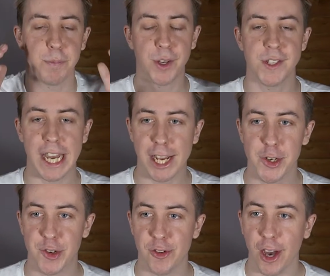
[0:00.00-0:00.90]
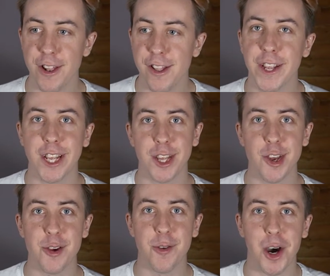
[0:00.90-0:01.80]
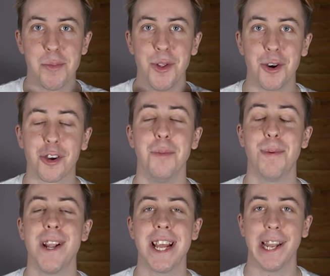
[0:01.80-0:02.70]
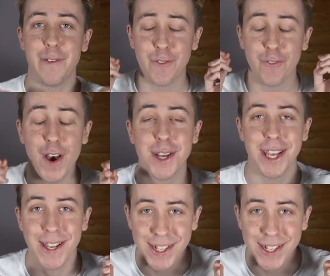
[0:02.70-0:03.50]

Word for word: Because Andrew, unlike you, I'm not completely fucking